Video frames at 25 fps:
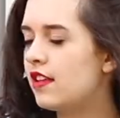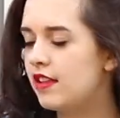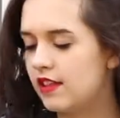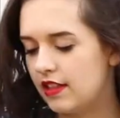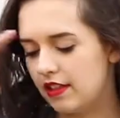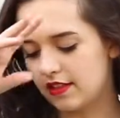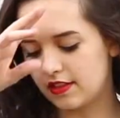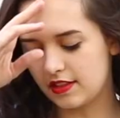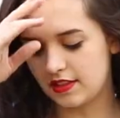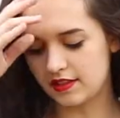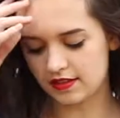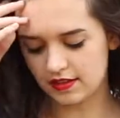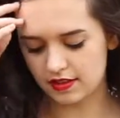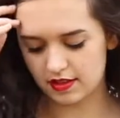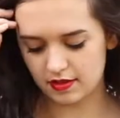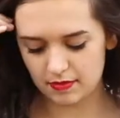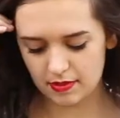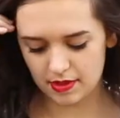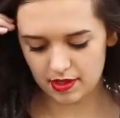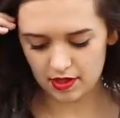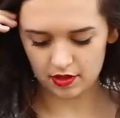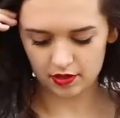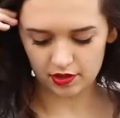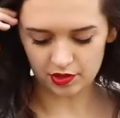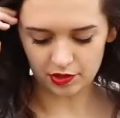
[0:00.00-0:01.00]
This is gonna
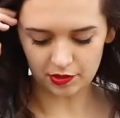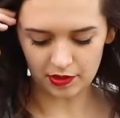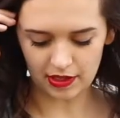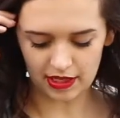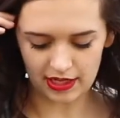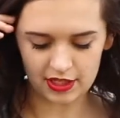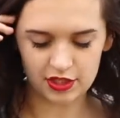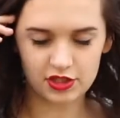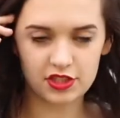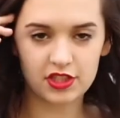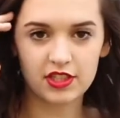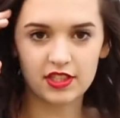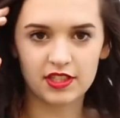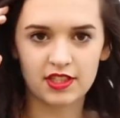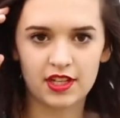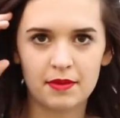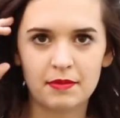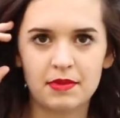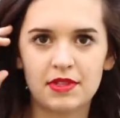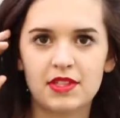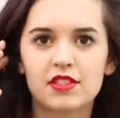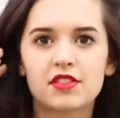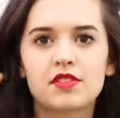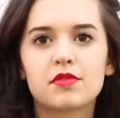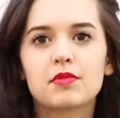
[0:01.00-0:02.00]
be our location. I
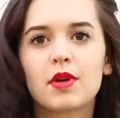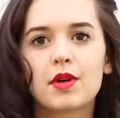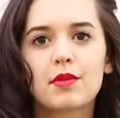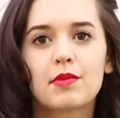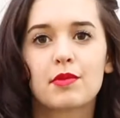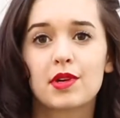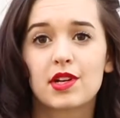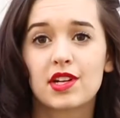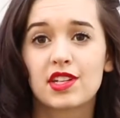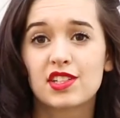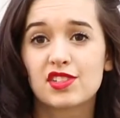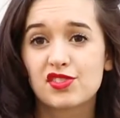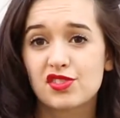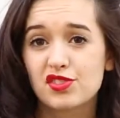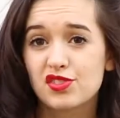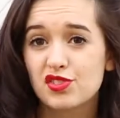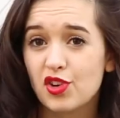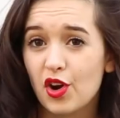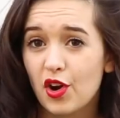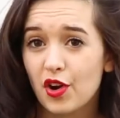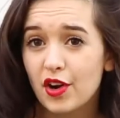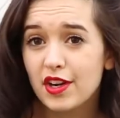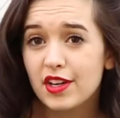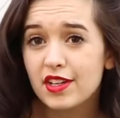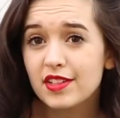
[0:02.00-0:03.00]
mean, this is where we're gonna
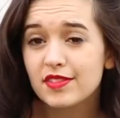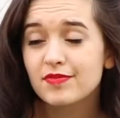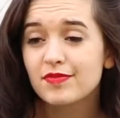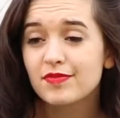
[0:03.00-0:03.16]
start.